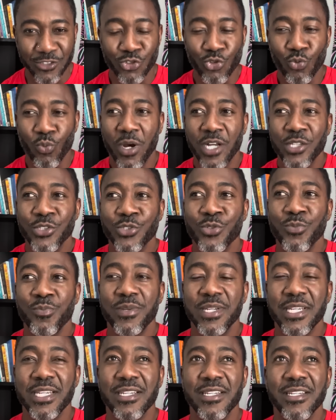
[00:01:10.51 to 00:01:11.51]
You want to
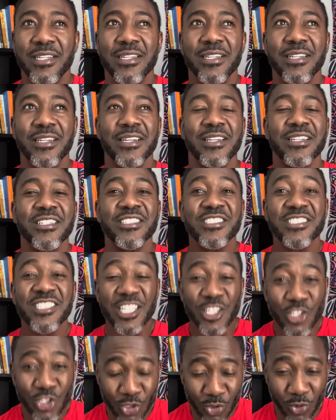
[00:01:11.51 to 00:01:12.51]
be
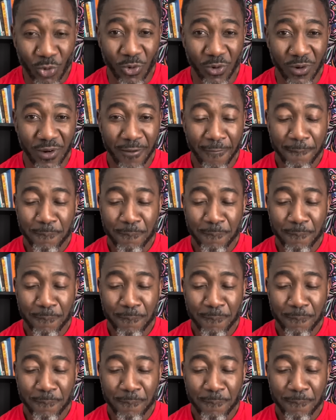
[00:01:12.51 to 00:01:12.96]
secure.